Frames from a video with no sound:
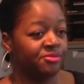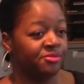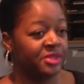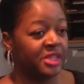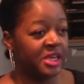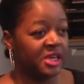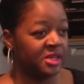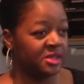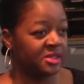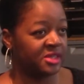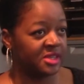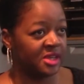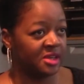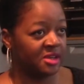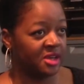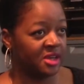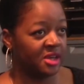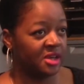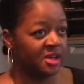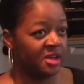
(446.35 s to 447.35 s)
things
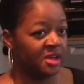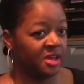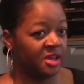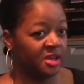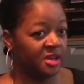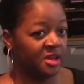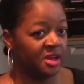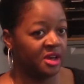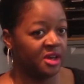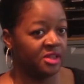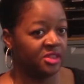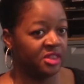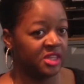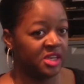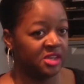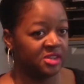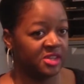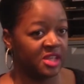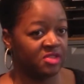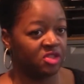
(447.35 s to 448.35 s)

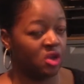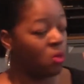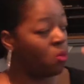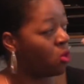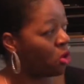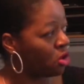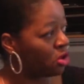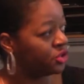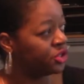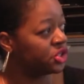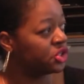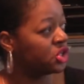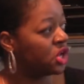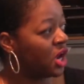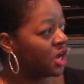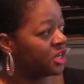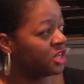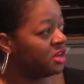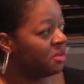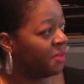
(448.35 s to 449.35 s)
that the world is
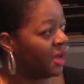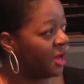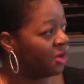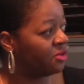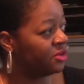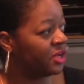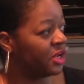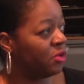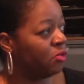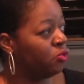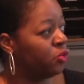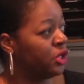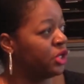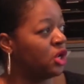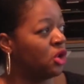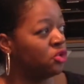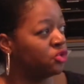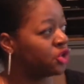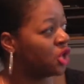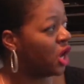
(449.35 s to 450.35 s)
talking about. We
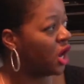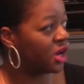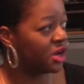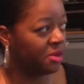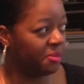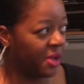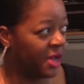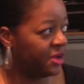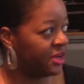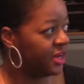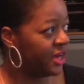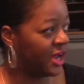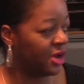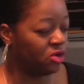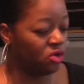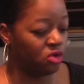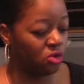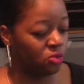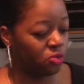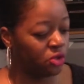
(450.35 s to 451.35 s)
don't talk about it at
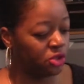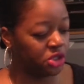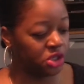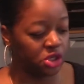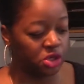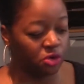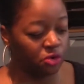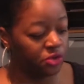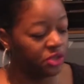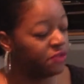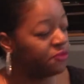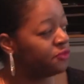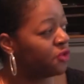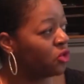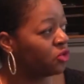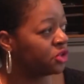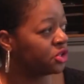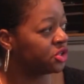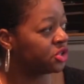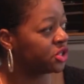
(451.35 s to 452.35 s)
home. She only
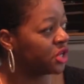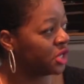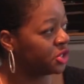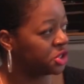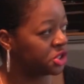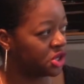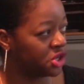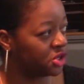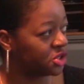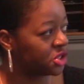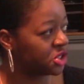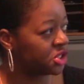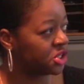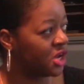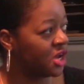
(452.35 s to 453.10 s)
focused on church.